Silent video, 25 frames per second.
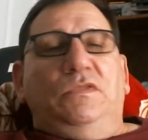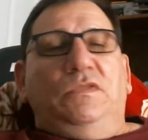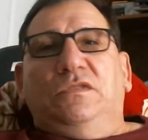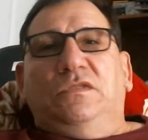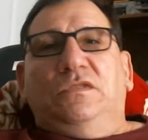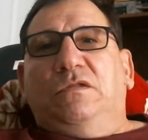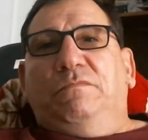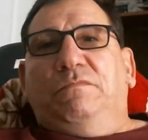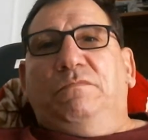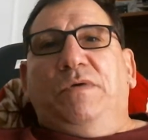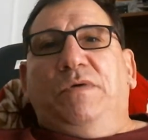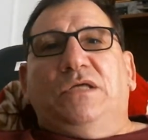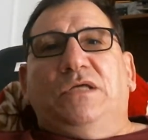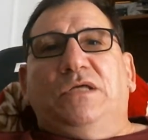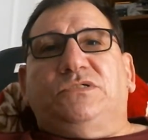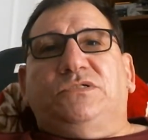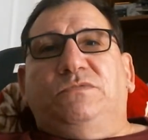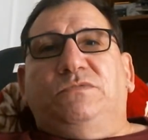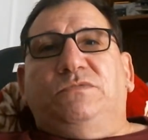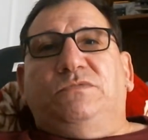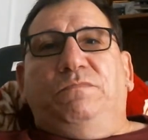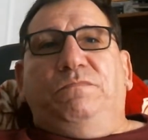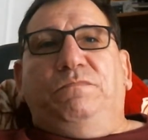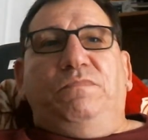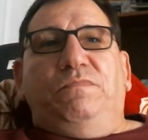the best
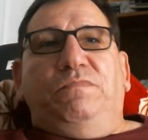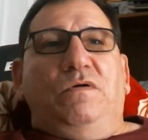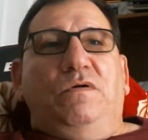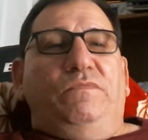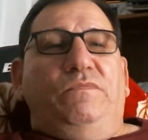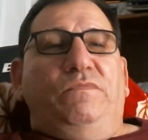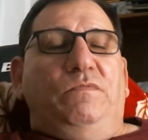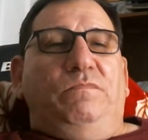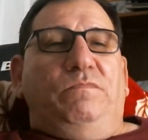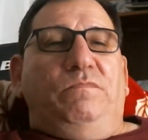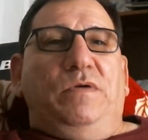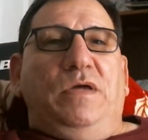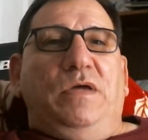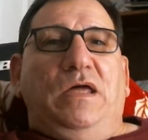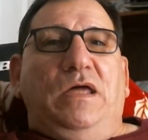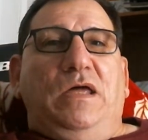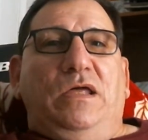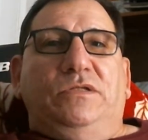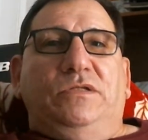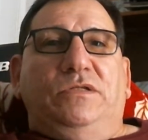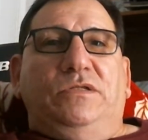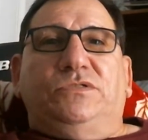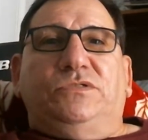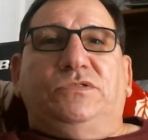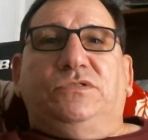of the
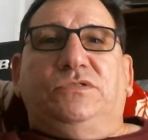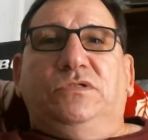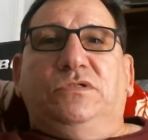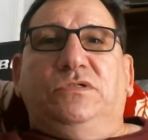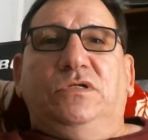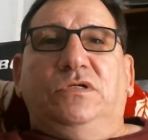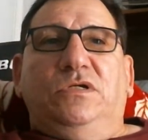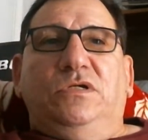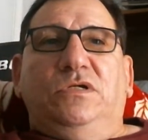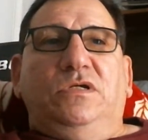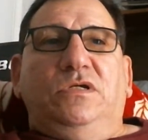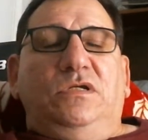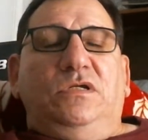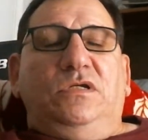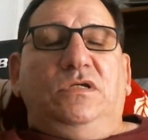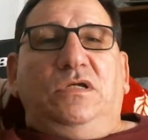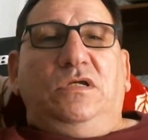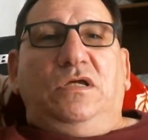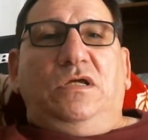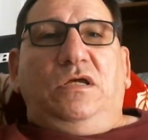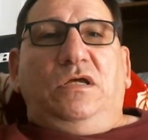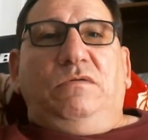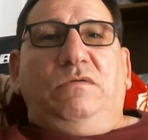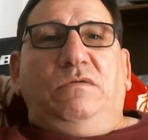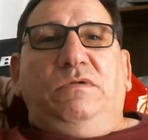best,
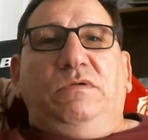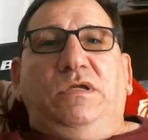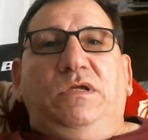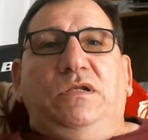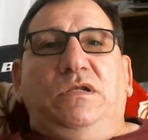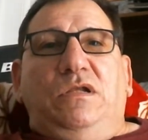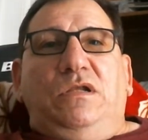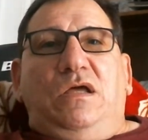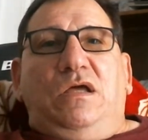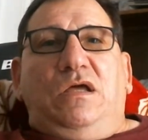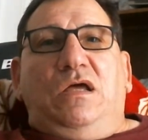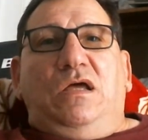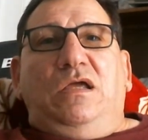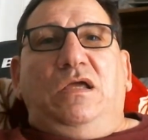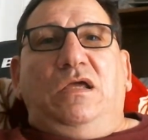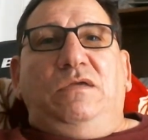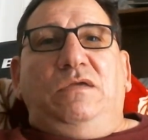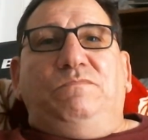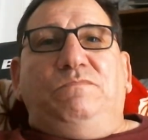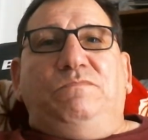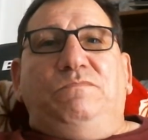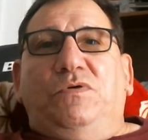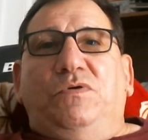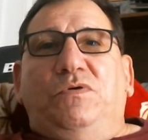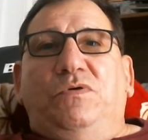I
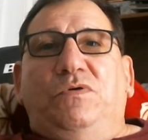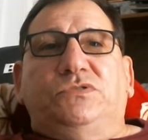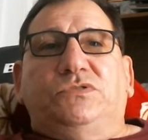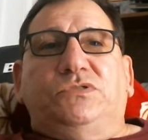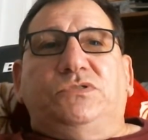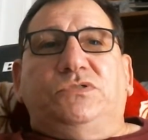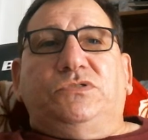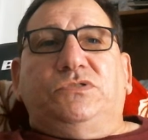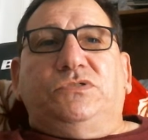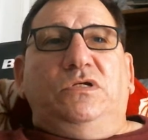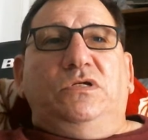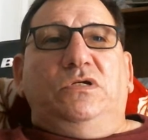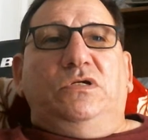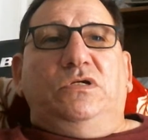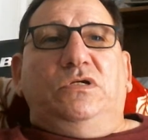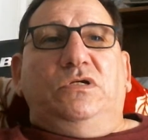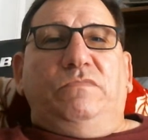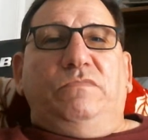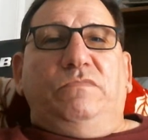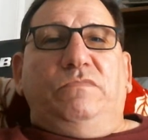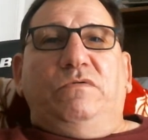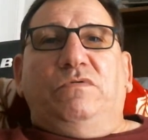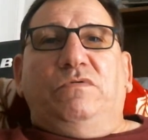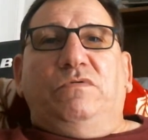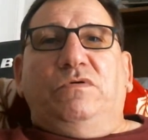personally am
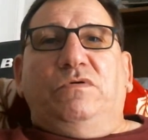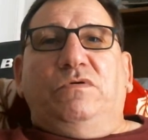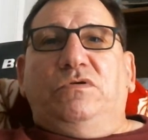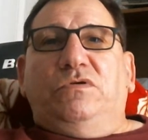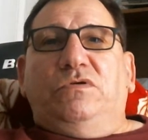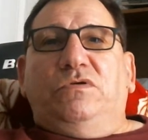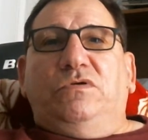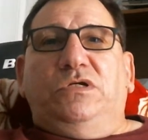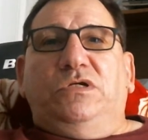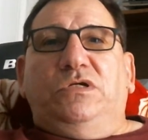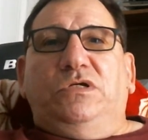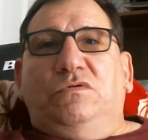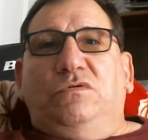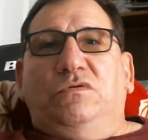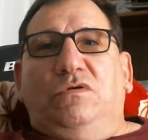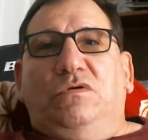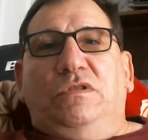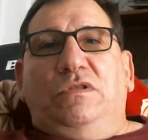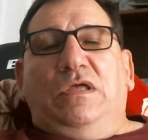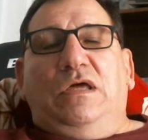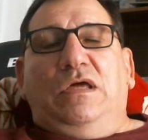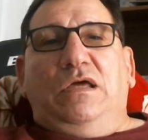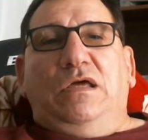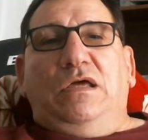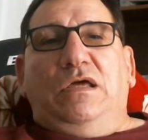never going to need all
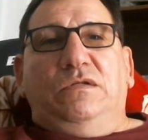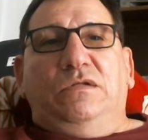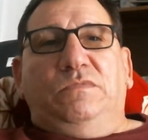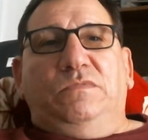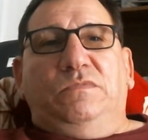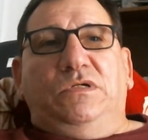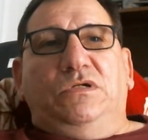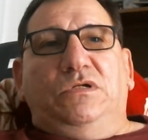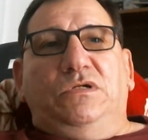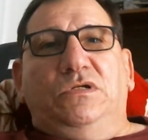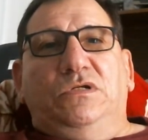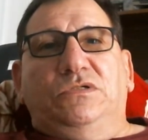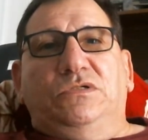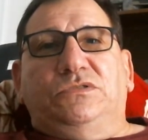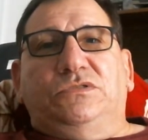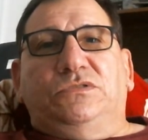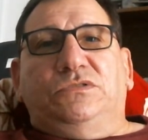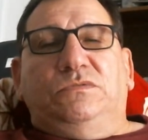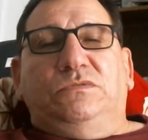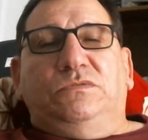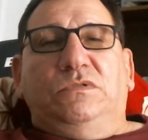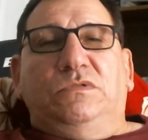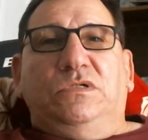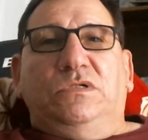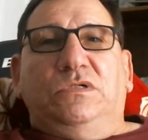that,
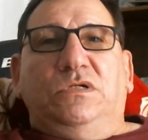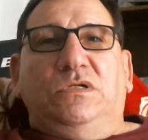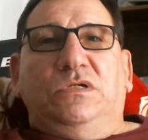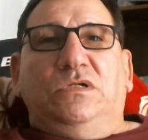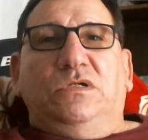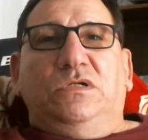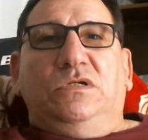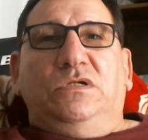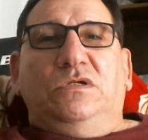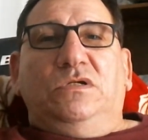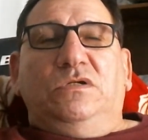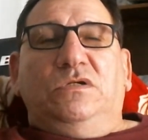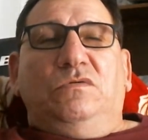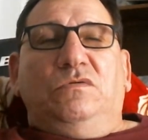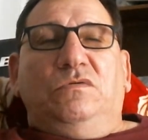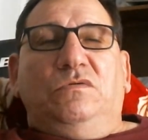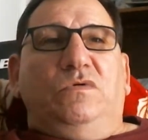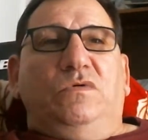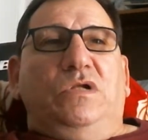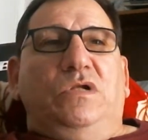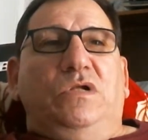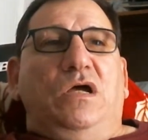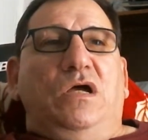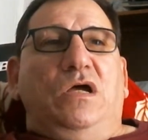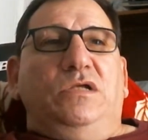because
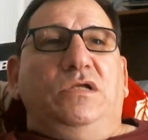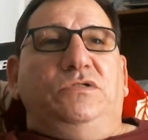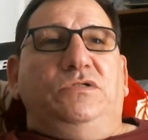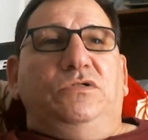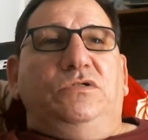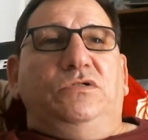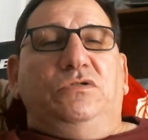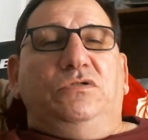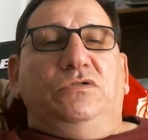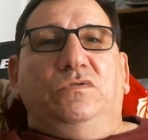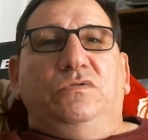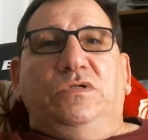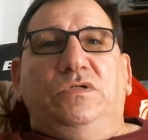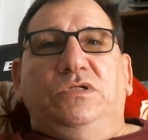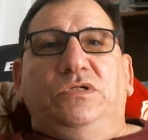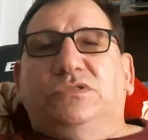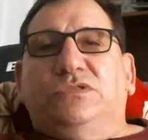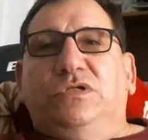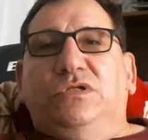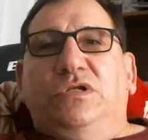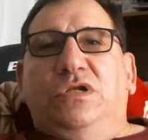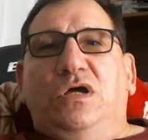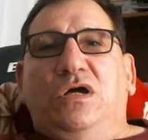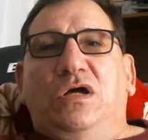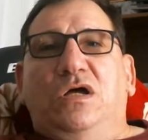what I do is
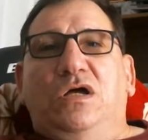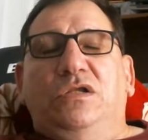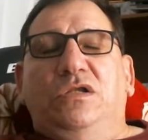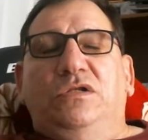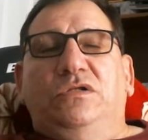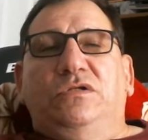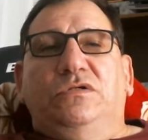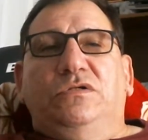not,